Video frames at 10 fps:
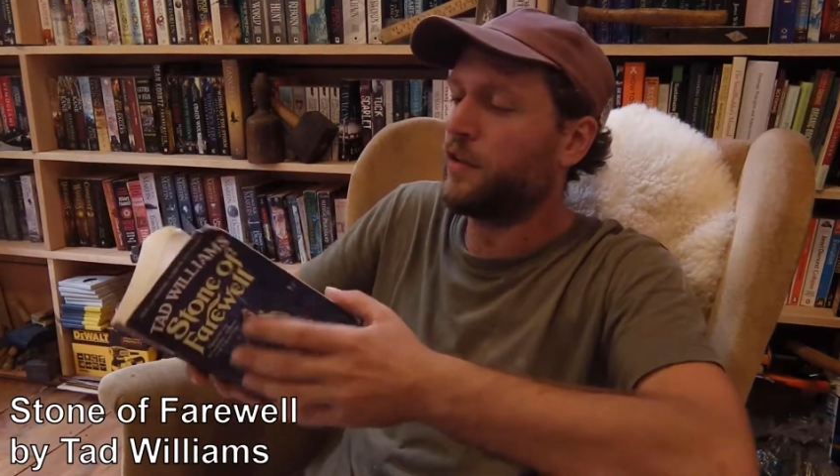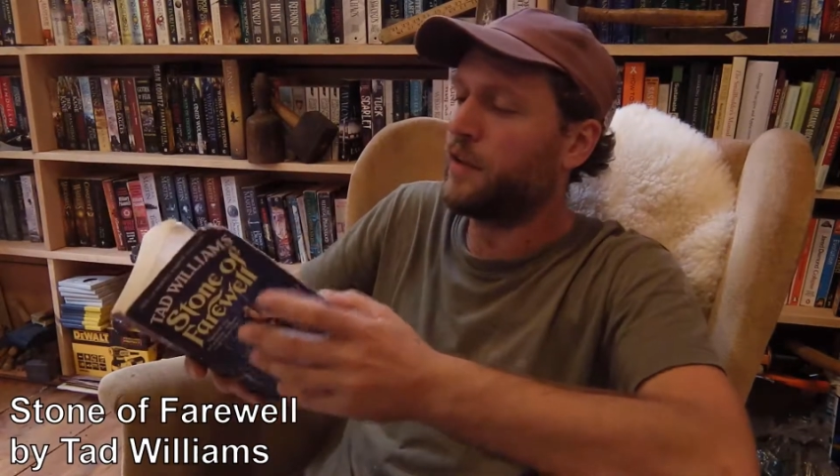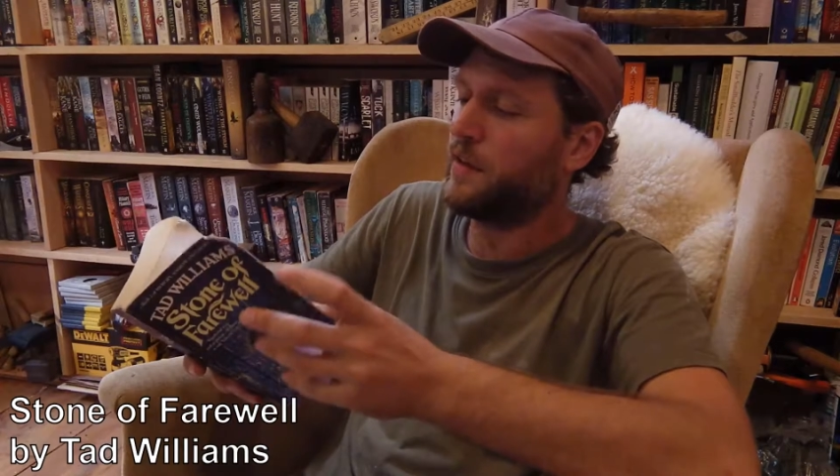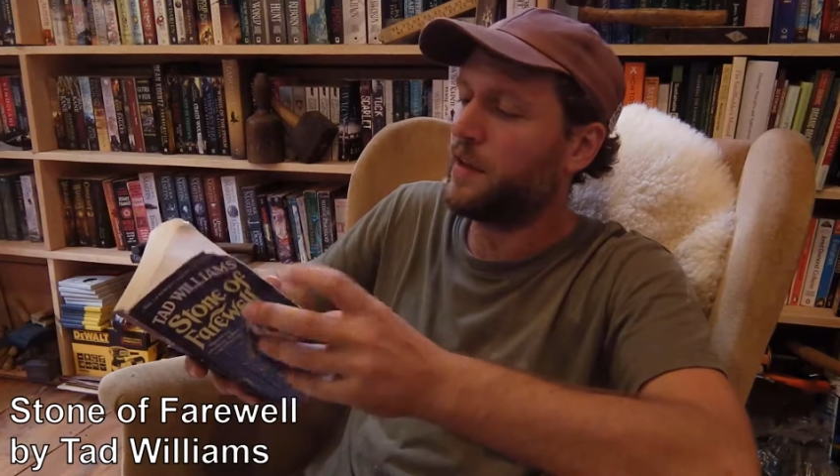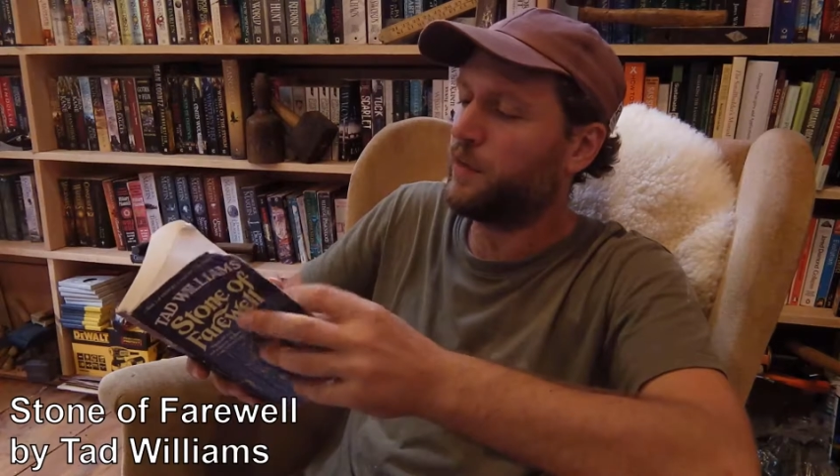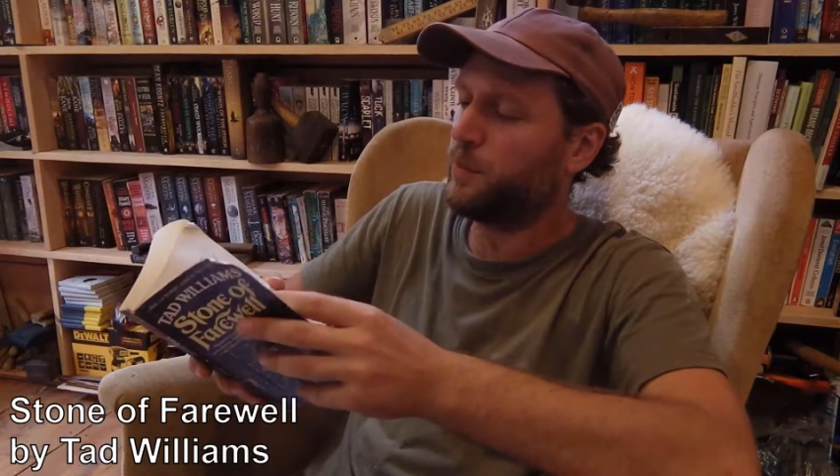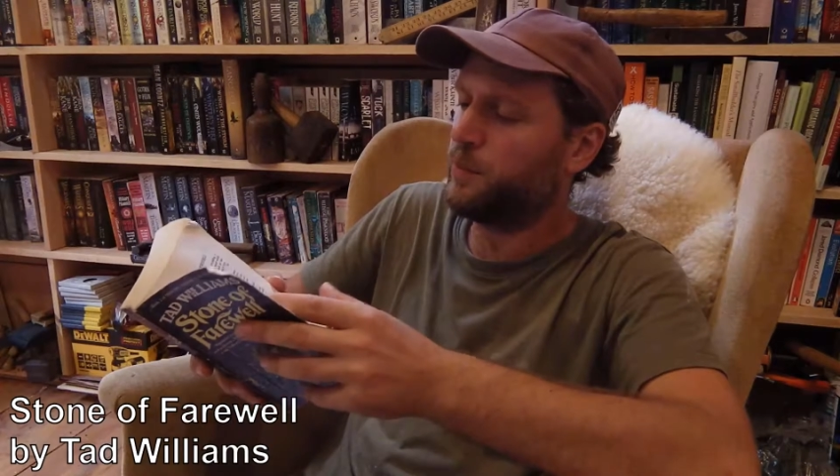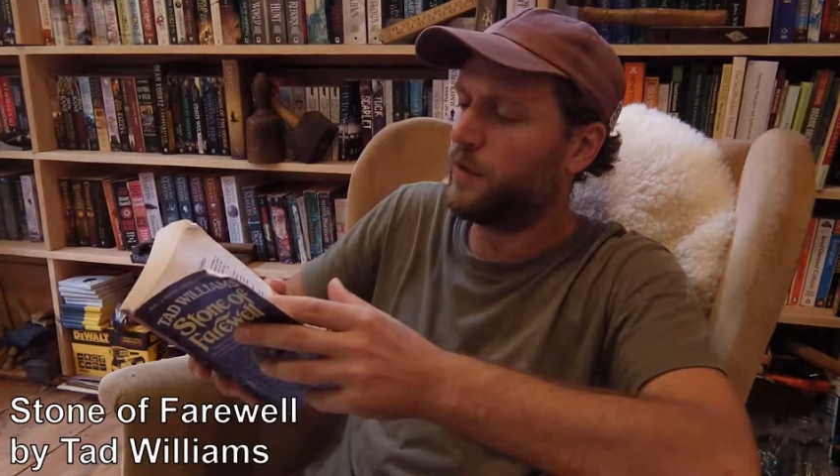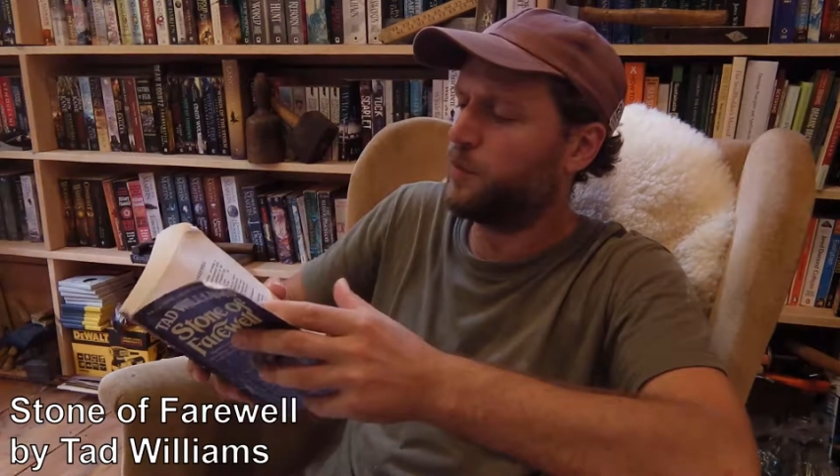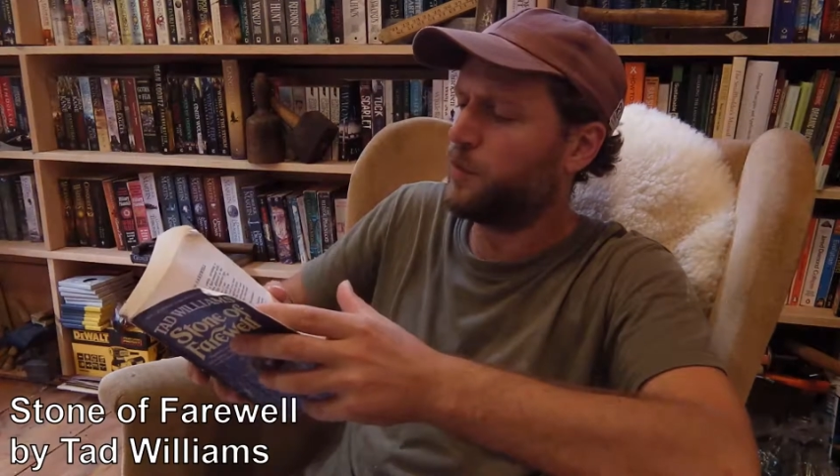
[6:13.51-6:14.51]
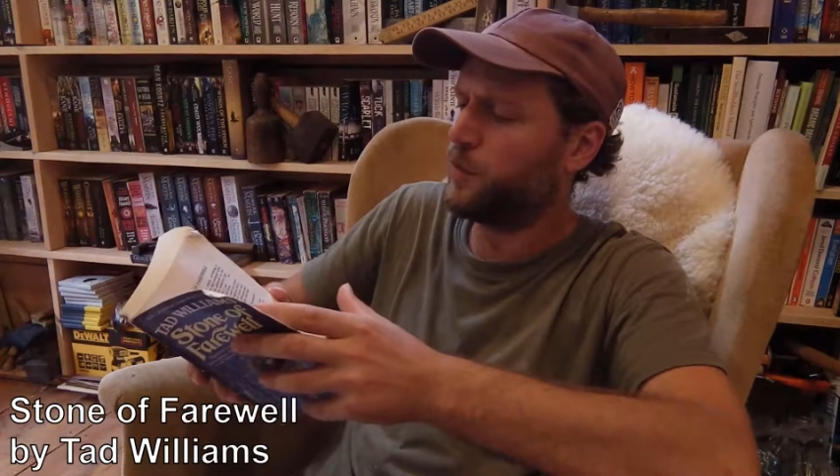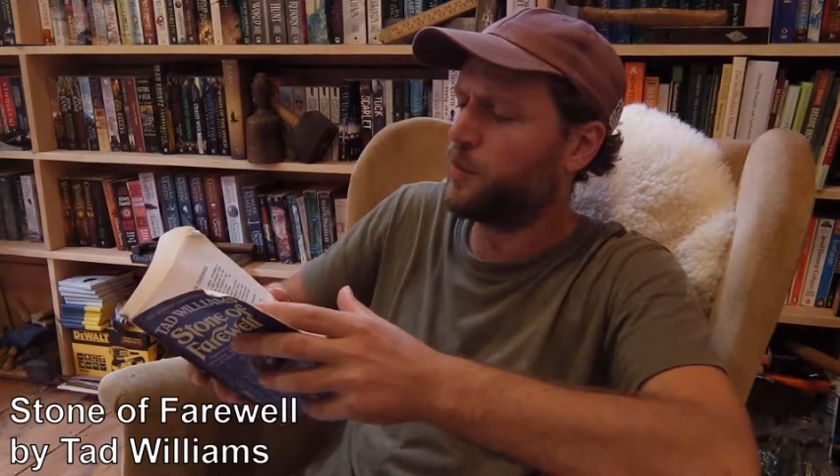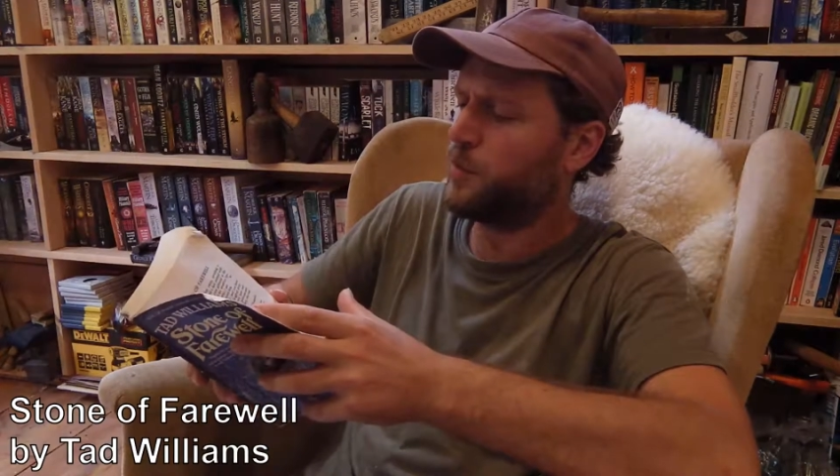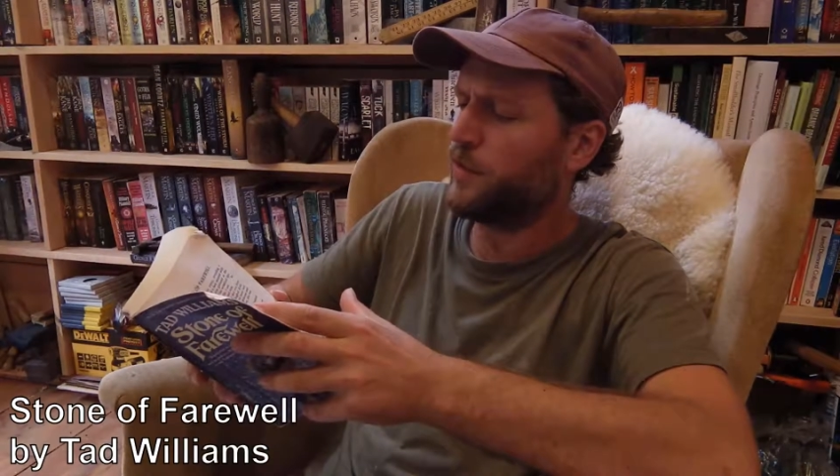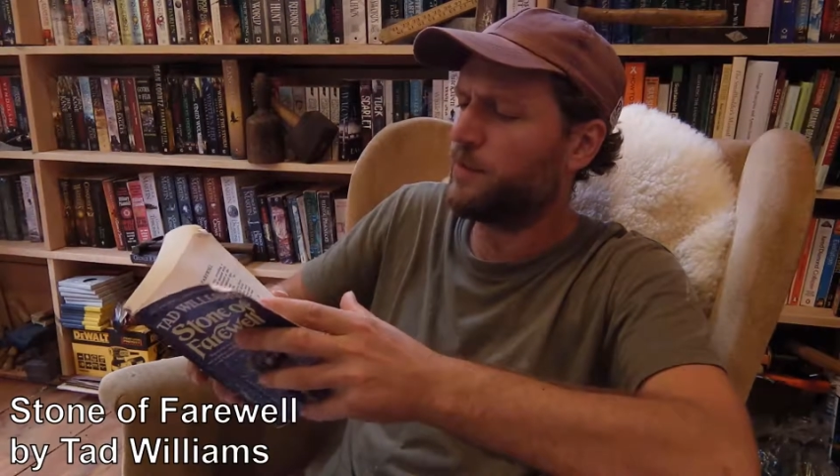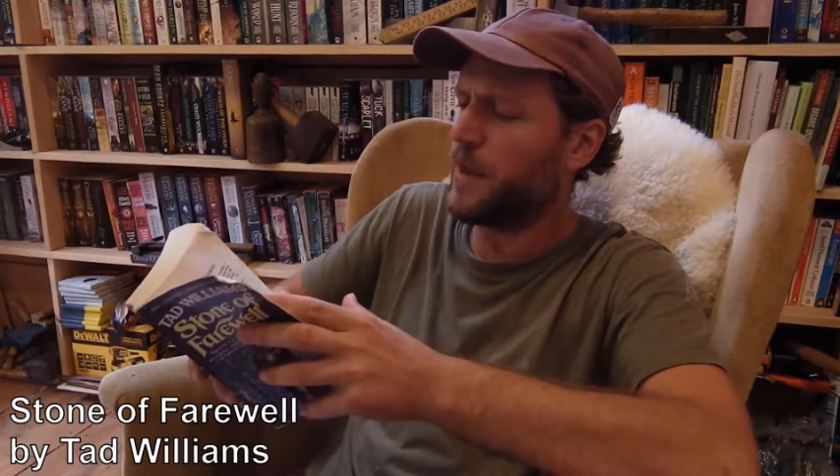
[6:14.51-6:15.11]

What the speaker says: I think this book was published